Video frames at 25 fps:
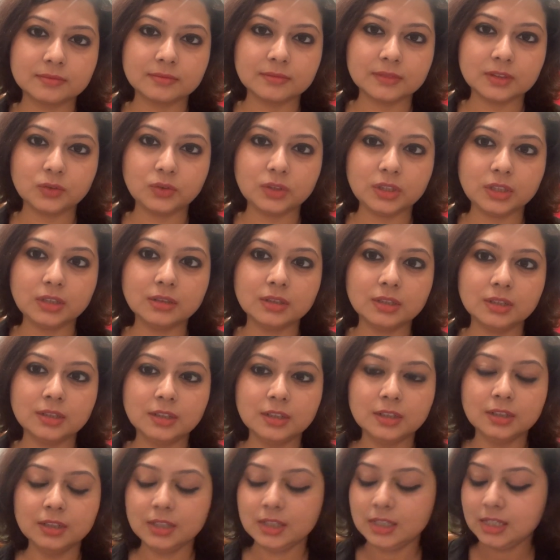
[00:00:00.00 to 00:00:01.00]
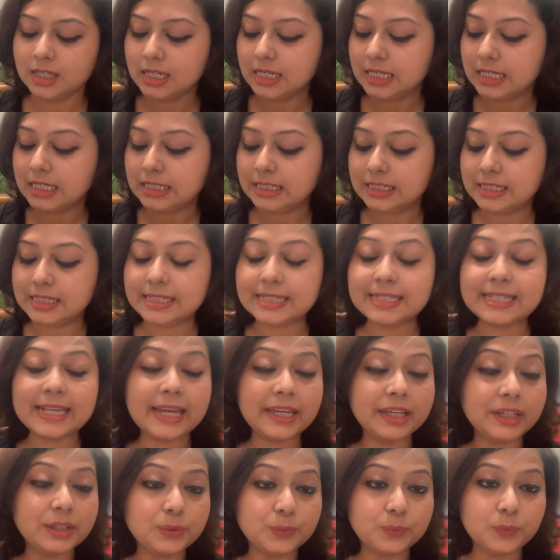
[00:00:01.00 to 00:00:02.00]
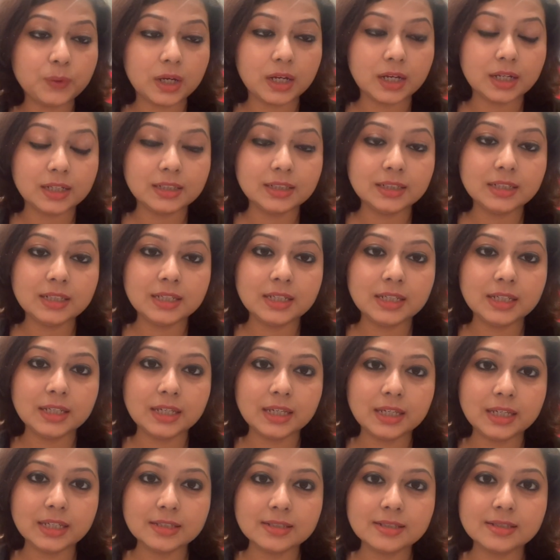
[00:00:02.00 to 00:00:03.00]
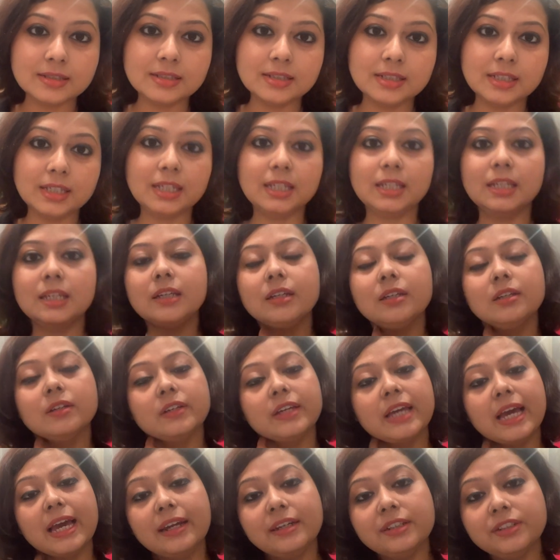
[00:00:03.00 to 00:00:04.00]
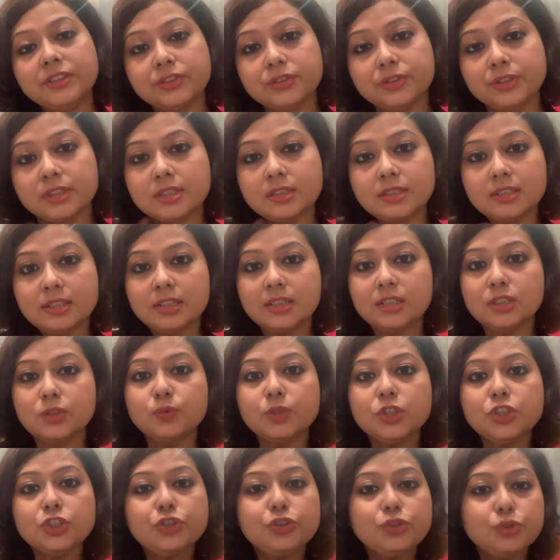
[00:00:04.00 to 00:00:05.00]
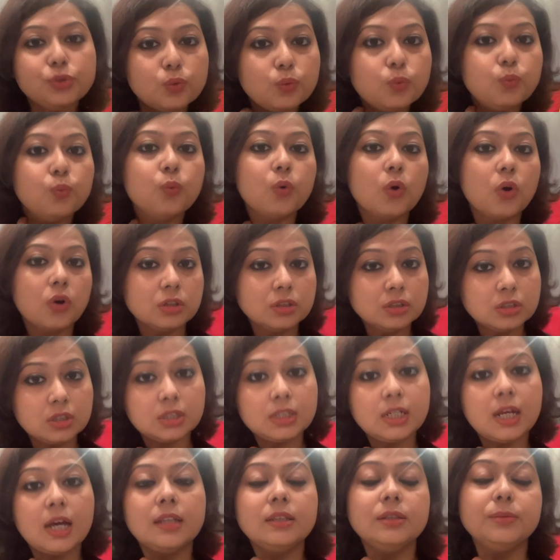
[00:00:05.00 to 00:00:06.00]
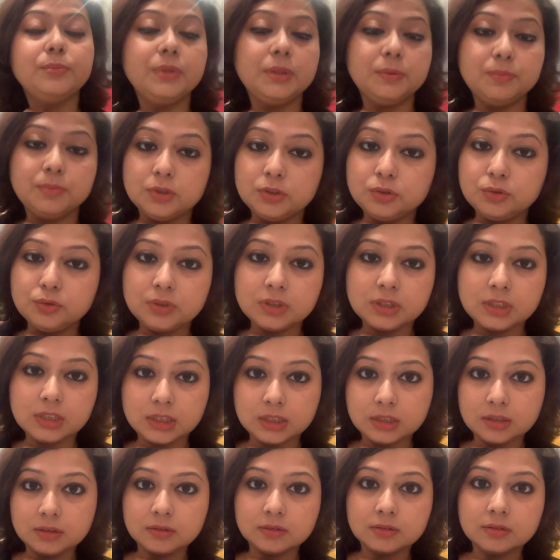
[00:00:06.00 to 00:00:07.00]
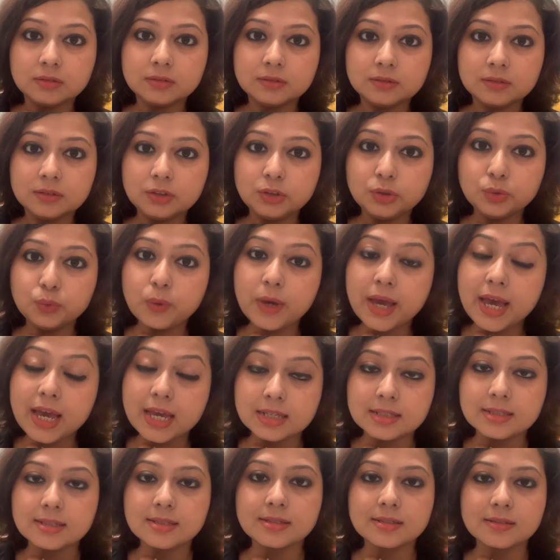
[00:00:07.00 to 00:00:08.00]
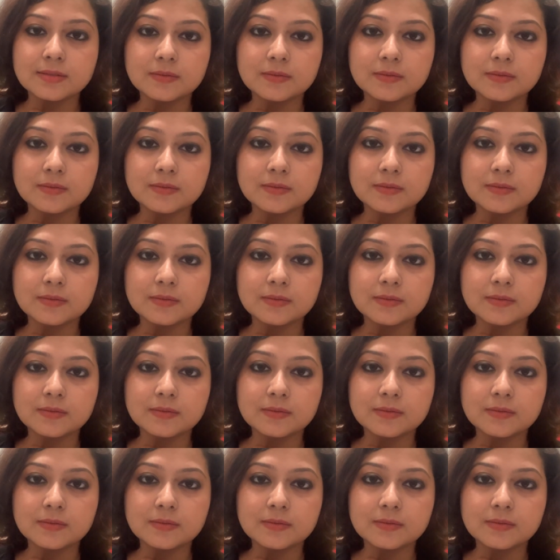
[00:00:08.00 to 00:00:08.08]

Okay. The second one is the characteristics which you want other people to see you as.